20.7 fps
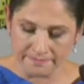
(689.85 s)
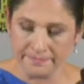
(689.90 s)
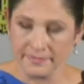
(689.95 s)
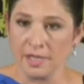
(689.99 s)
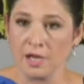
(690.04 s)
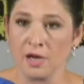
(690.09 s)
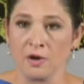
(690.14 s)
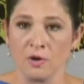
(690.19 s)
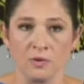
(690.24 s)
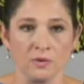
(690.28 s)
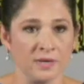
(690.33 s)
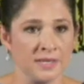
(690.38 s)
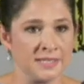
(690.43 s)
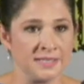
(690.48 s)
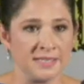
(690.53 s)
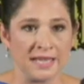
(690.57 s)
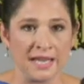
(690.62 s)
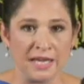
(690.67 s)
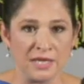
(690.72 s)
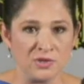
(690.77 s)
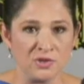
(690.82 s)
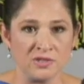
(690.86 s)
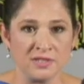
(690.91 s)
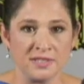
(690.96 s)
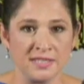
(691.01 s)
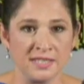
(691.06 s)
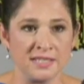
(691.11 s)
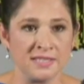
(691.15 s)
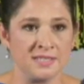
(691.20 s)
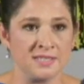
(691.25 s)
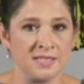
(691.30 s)
No, his
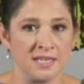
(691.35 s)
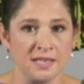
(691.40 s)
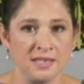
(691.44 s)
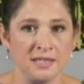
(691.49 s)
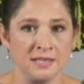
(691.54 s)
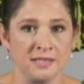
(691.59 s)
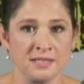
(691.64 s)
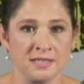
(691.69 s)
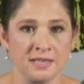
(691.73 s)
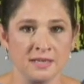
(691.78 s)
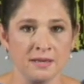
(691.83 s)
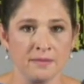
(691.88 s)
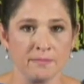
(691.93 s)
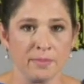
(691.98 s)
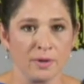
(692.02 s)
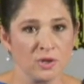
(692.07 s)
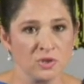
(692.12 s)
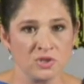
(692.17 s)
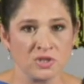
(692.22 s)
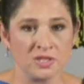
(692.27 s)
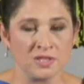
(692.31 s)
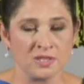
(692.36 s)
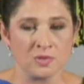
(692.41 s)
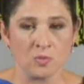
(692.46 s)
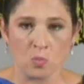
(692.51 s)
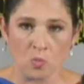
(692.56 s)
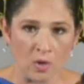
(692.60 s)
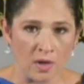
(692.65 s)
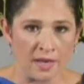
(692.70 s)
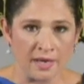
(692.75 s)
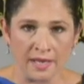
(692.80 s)
agencies didn't purchase
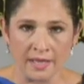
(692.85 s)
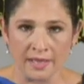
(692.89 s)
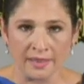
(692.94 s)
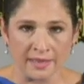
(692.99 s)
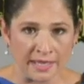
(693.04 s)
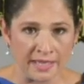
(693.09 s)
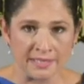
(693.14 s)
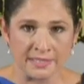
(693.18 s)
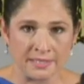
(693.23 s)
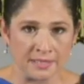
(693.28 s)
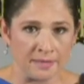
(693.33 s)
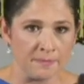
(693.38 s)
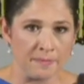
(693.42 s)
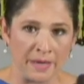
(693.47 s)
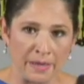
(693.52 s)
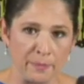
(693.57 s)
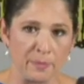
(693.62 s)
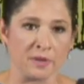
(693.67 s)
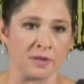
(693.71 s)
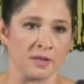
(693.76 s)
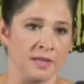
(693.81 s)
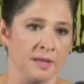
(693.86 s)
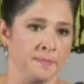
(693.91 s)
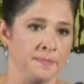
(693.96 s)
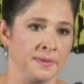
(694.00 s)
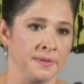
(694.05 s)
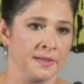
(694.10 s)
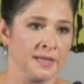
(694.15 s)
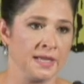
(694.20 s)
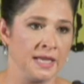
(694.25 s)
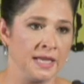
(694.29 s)
one less paperclip.